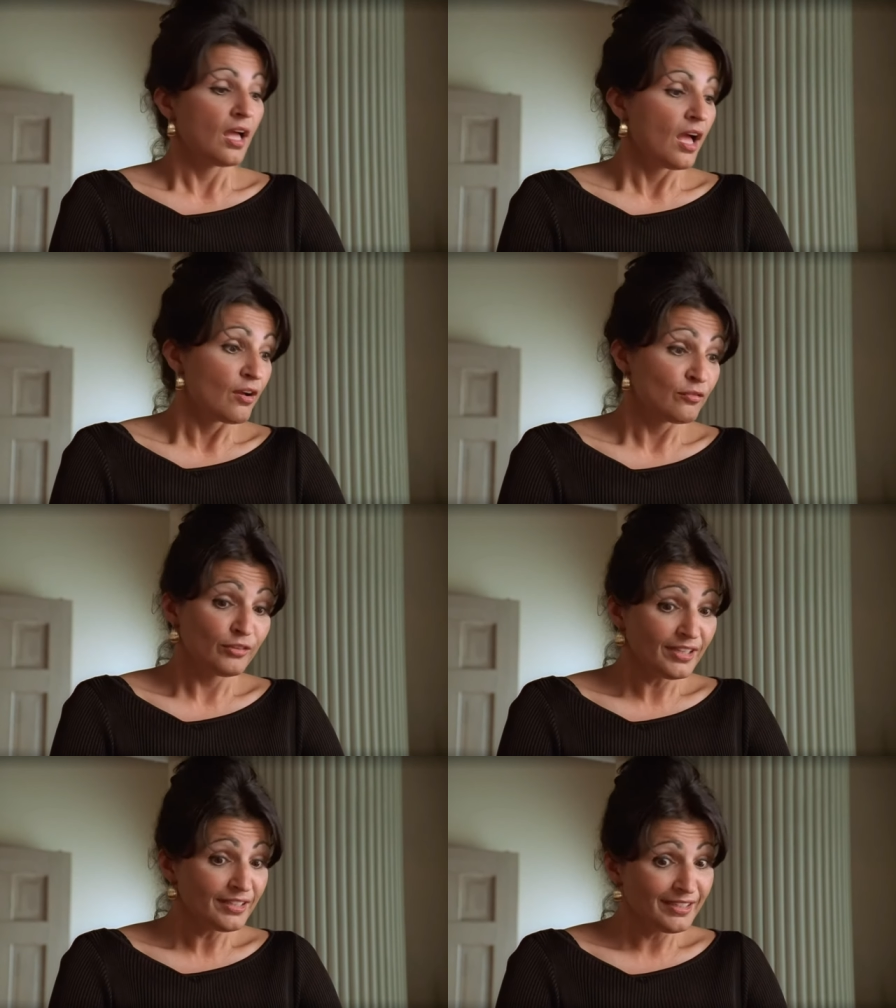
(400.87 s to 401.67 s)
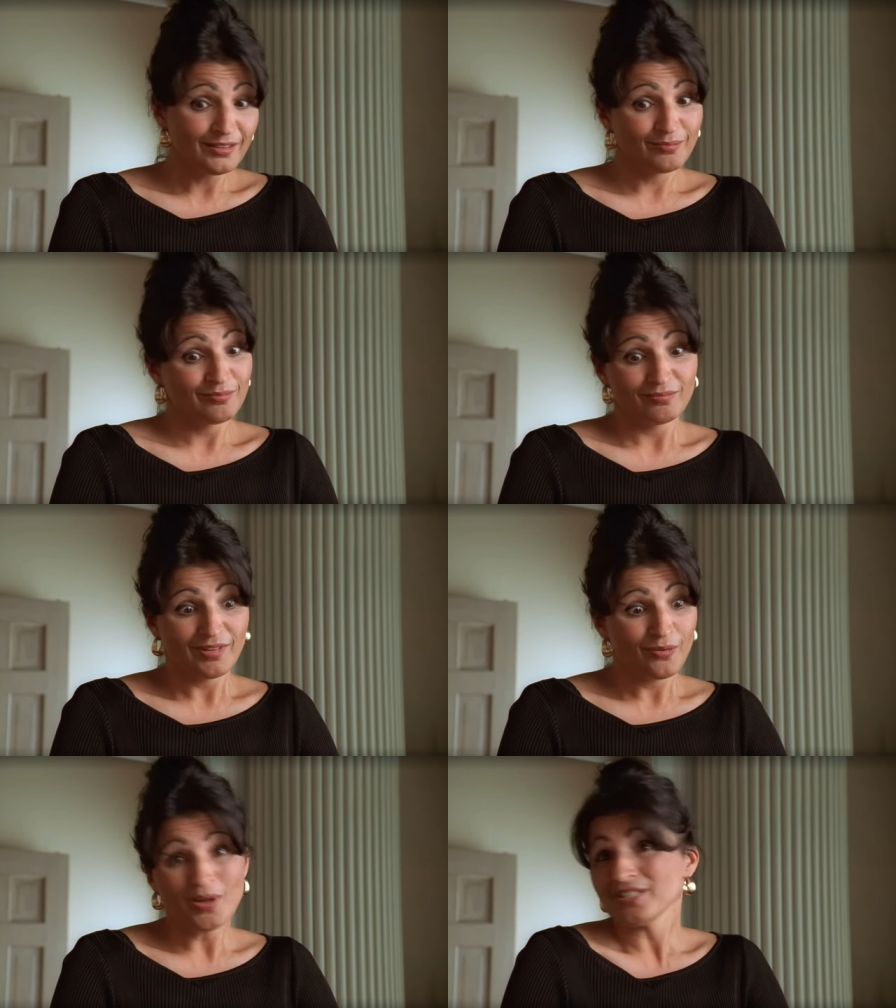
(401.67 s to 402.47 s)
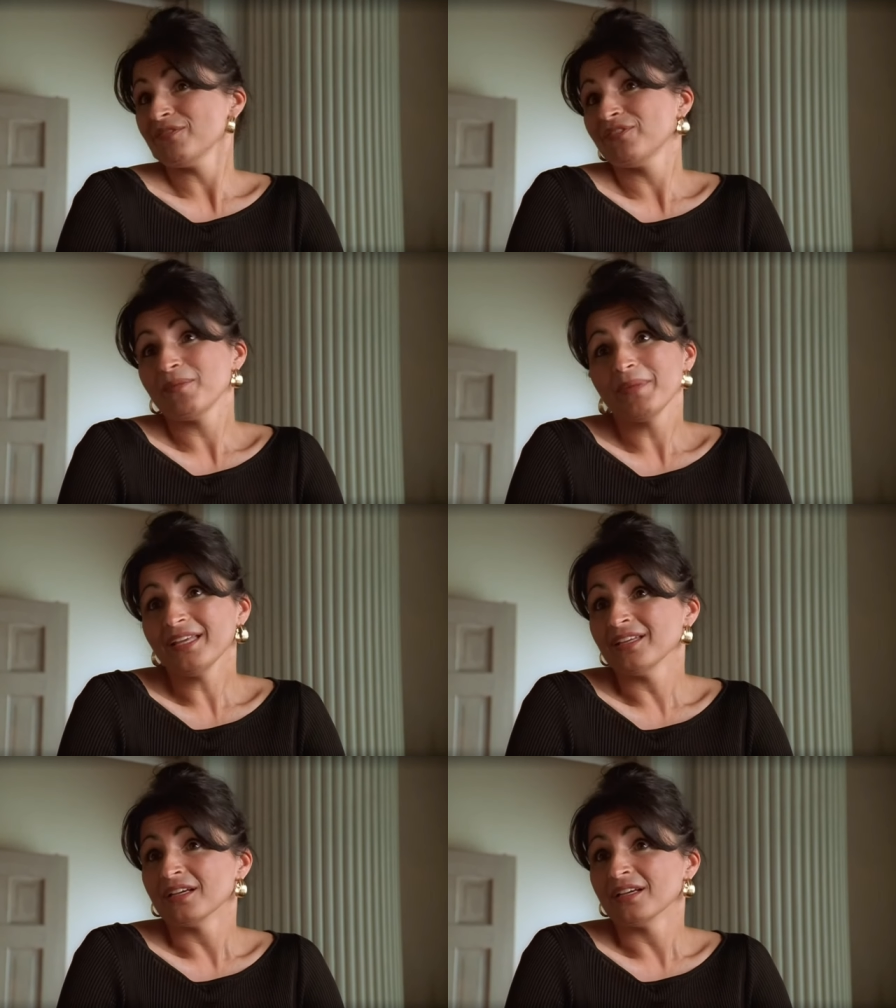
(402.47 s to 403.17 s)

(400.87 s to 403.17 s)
"Really, it wasn't for me."